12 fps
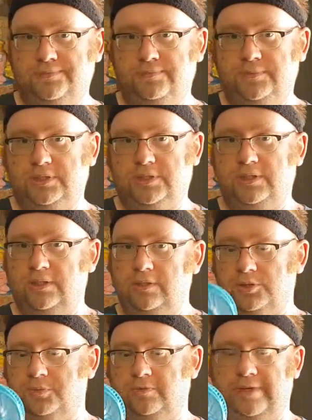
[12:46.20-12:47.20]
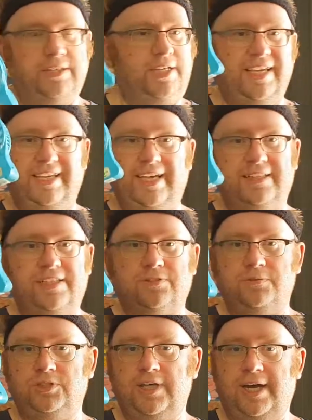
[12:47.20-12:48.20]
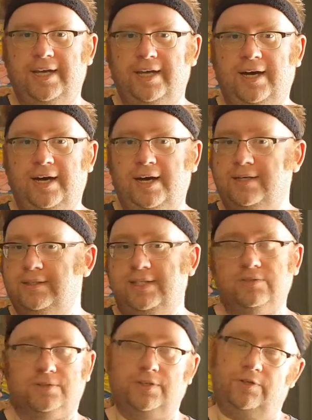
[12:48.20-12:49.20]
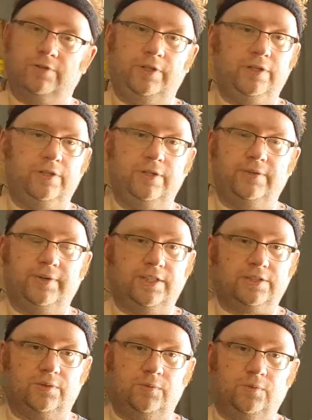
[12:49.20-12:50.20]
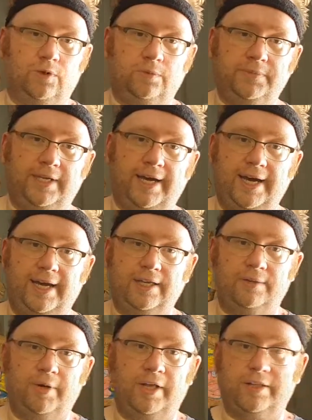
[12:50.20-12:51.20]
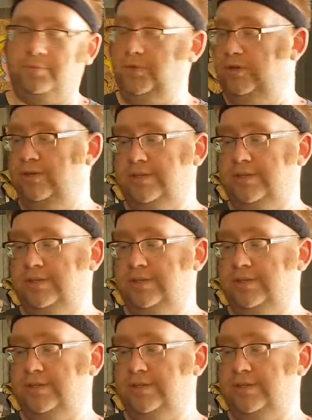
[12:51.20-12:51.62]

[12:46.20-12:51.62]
Just a little small fan. You can get these from Jaycar. These are also really good when it's a warm day and you buy the computer.